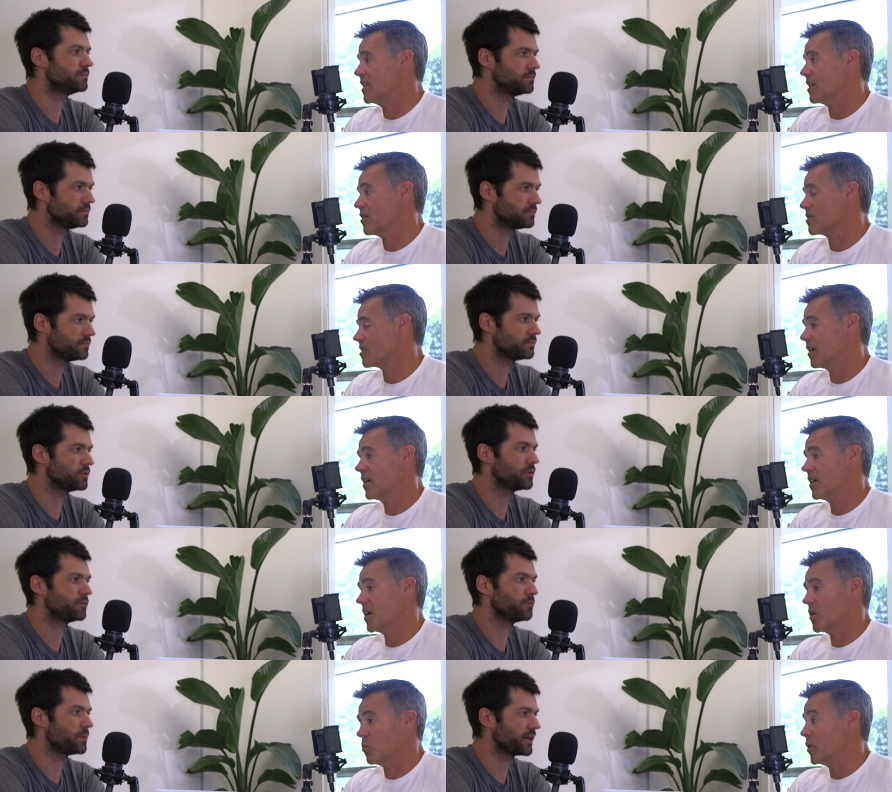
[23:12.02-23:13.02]
Speaker 1: years,
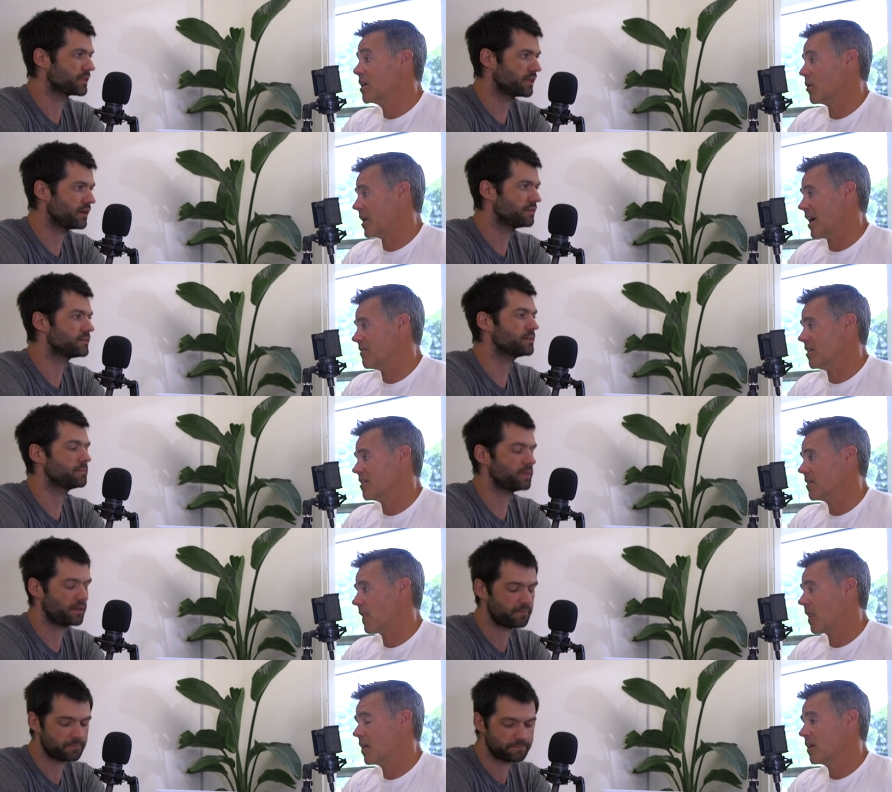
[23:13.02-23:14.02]
and we don't have it.
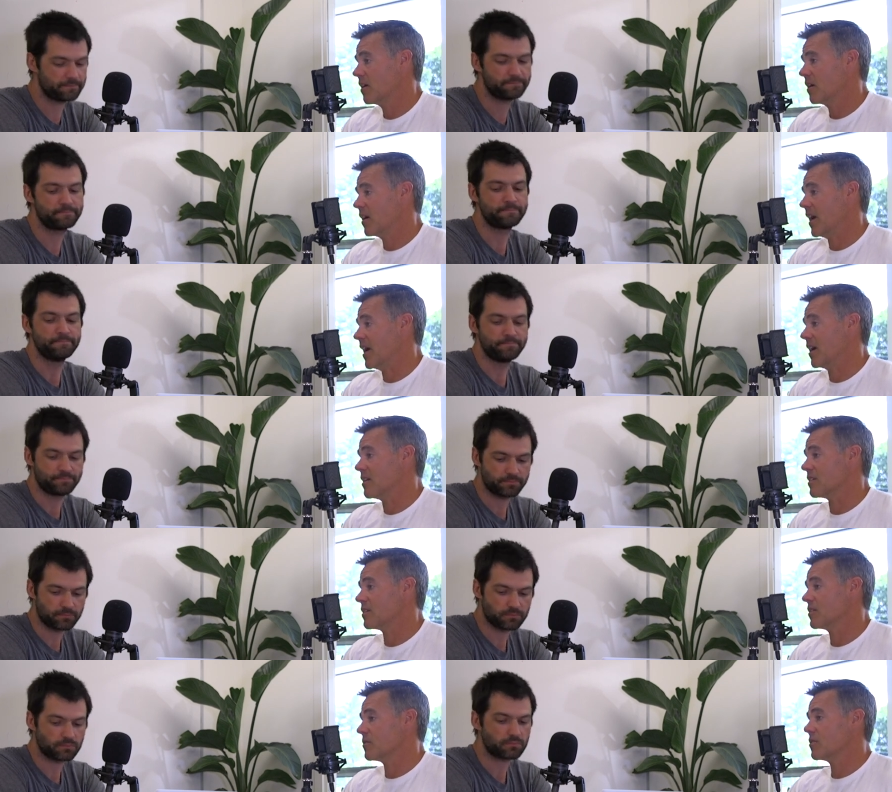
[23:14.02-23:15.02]
Yeah. And
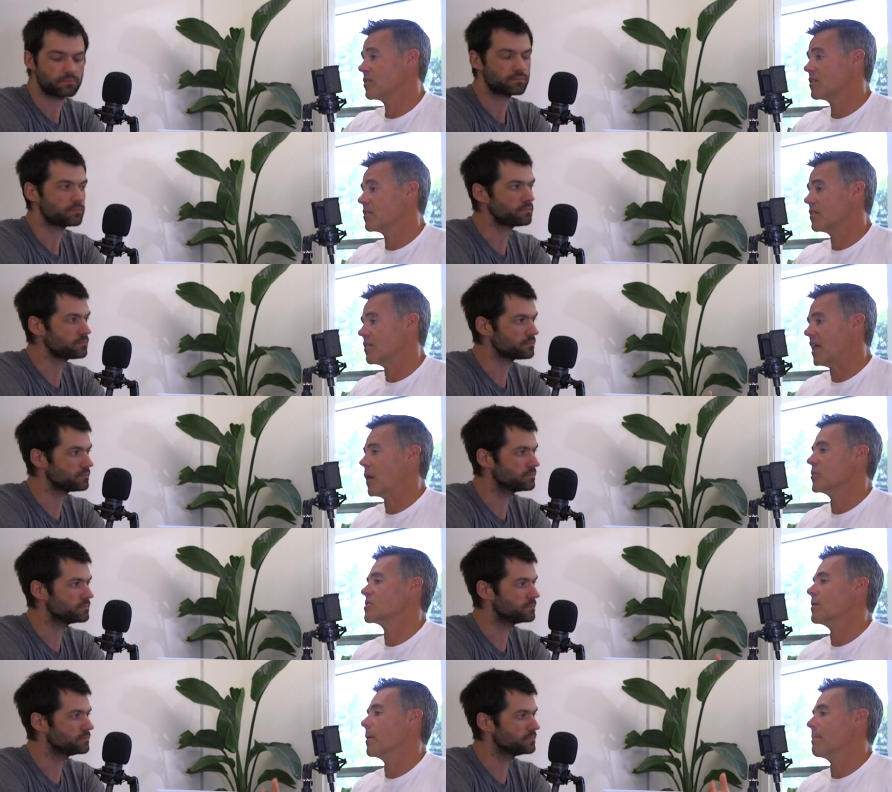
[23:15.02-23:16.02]
that
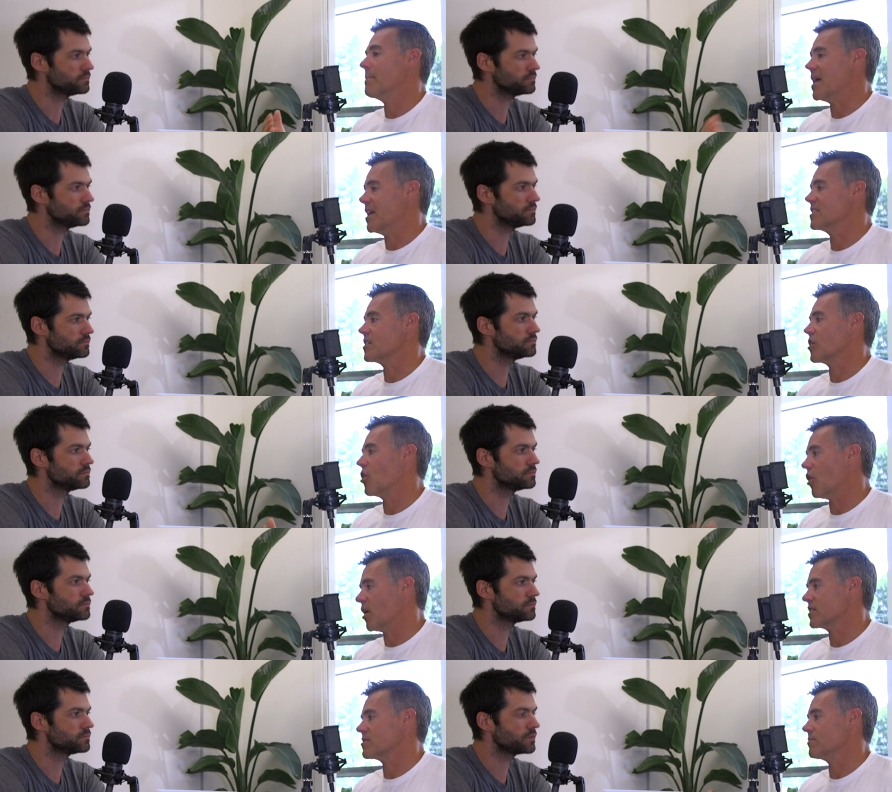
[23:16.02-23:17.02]
was an amazing,
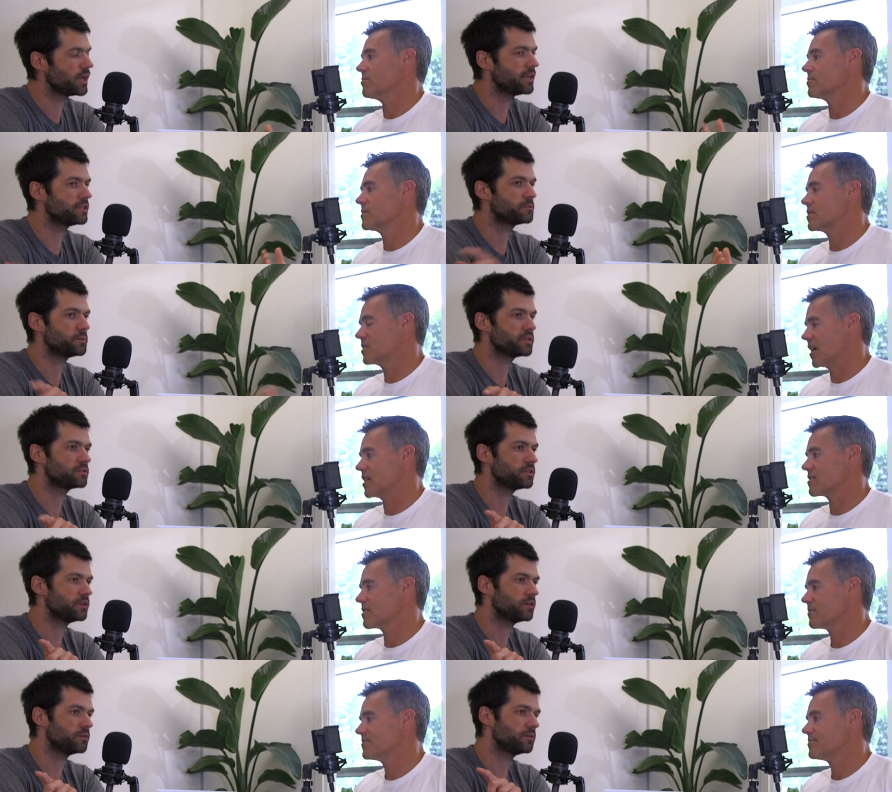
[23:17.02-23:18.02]
awesome. And it speaks test. to
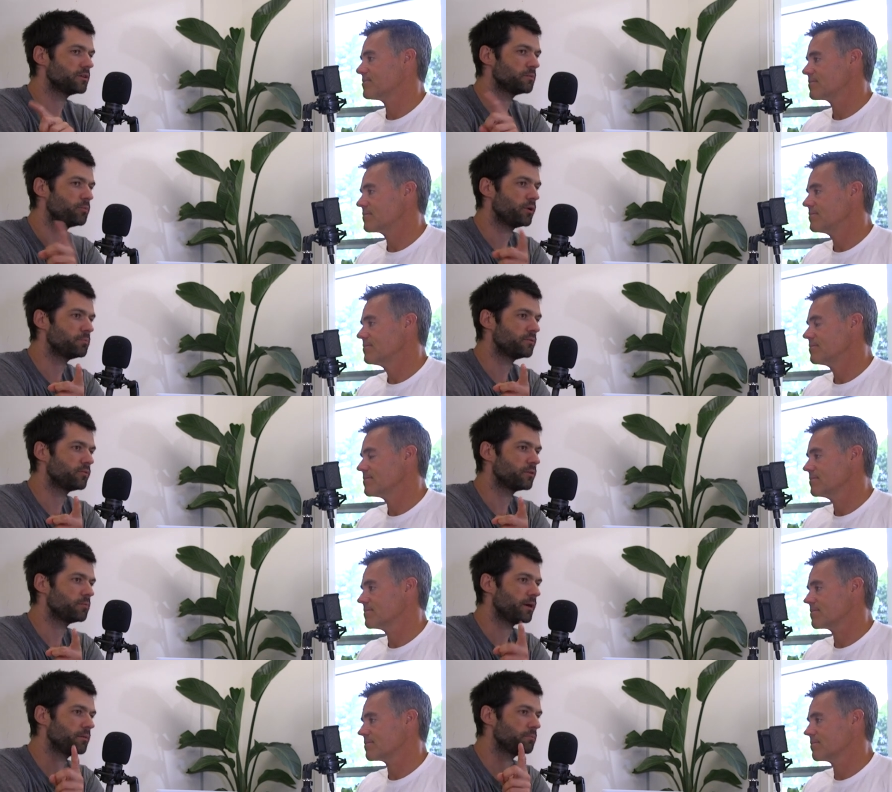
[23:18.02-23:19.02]
Speaker 2: your your point before
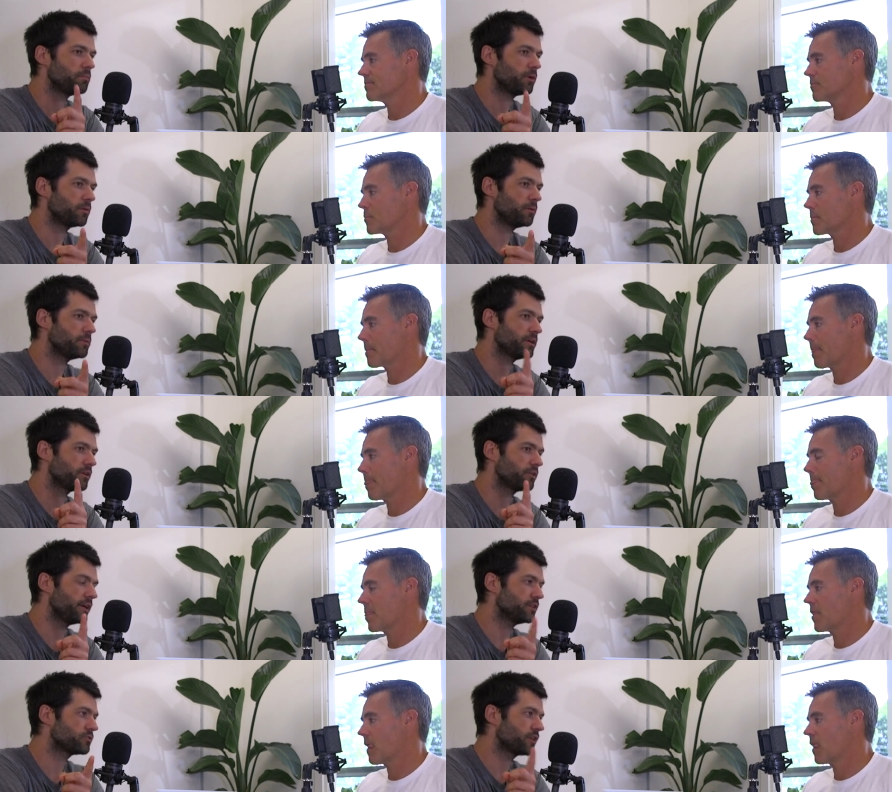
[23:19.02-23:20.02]
about barbell being a
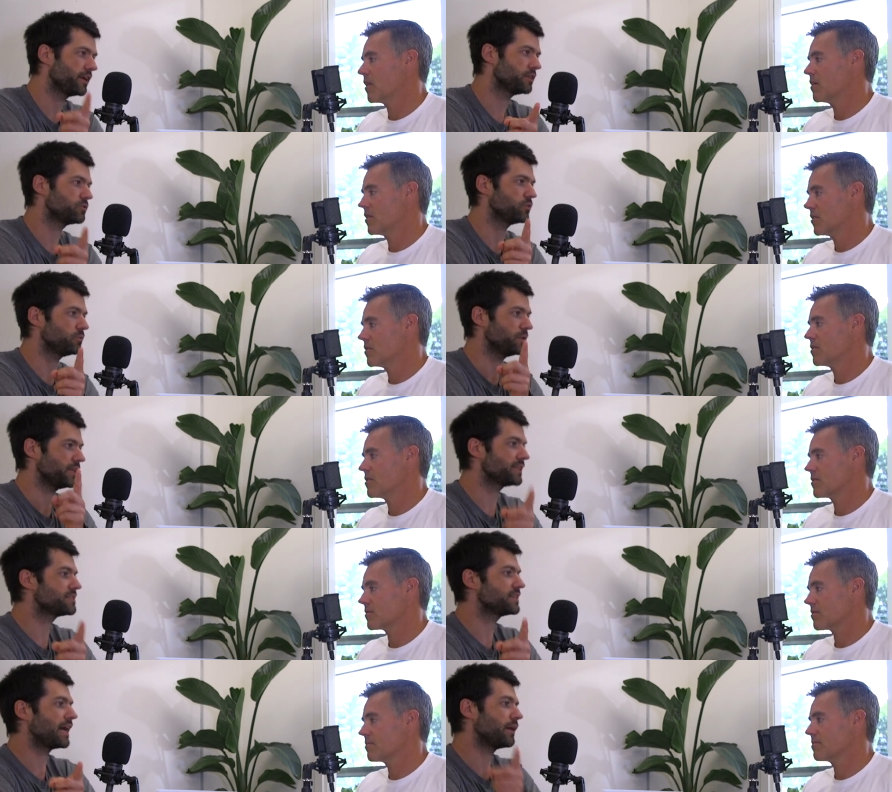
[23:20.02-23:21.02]
great training tool, but let's
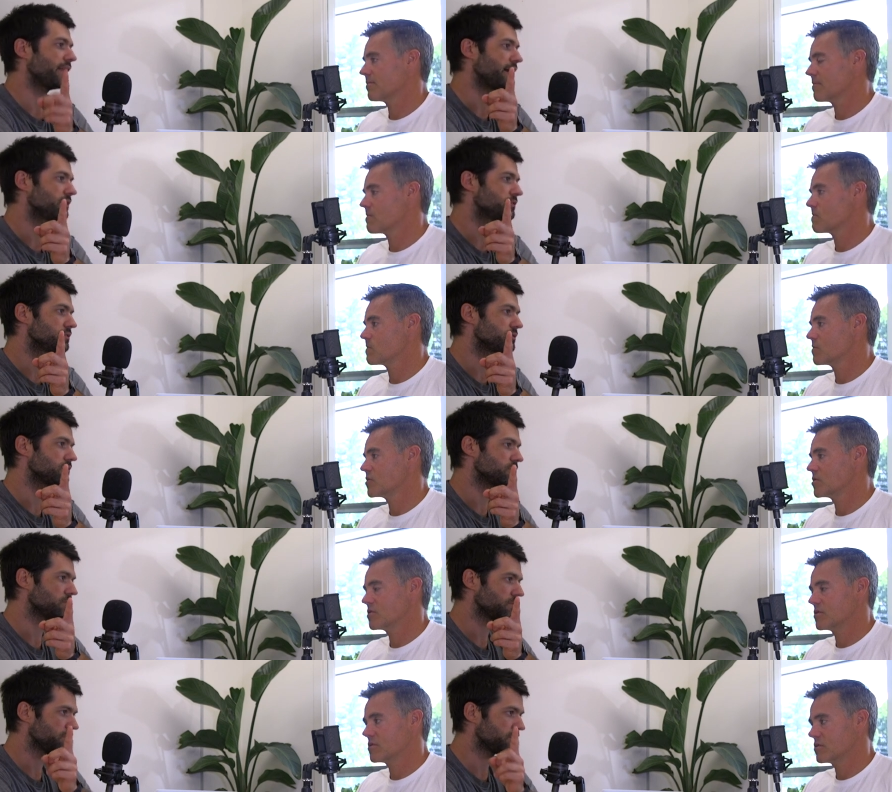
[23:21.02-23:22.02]
see how that
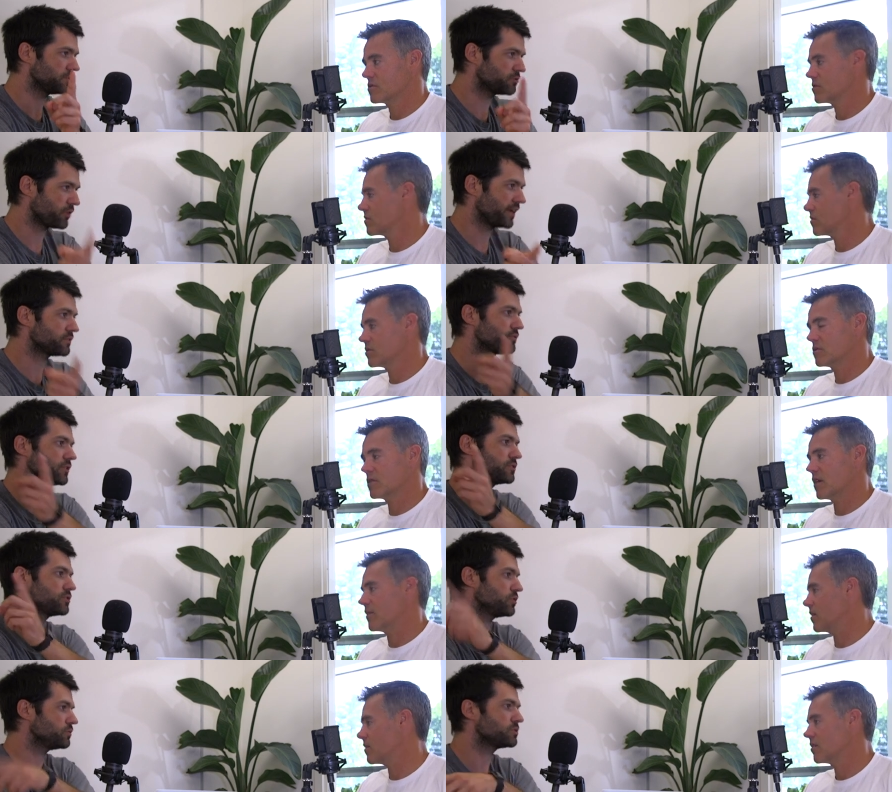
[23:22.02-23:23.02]
transfers
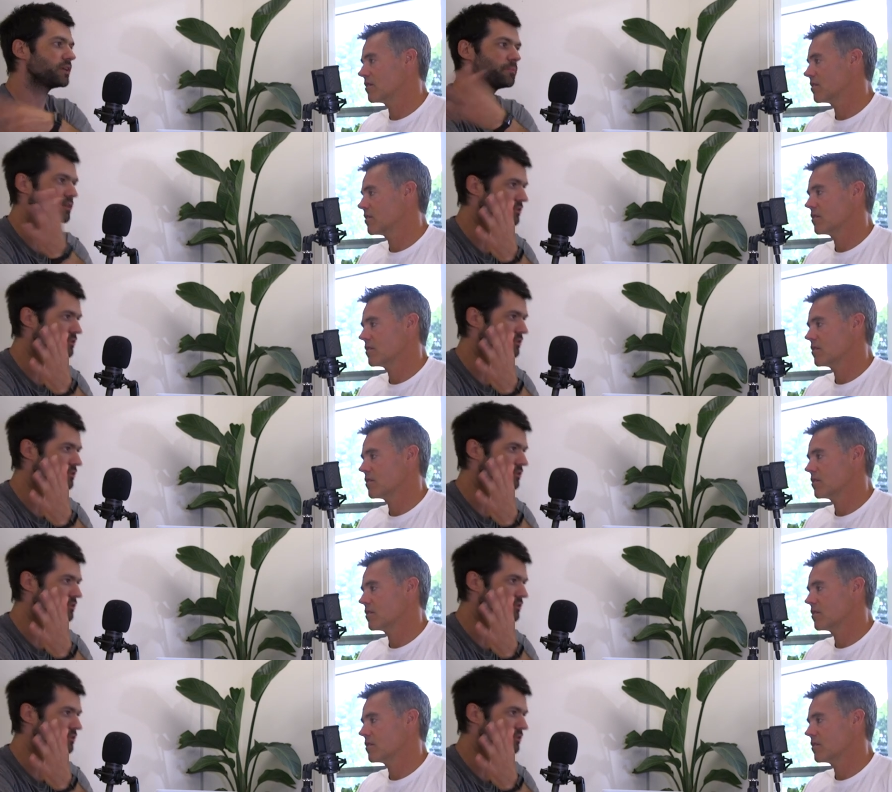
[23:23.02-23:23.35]
to something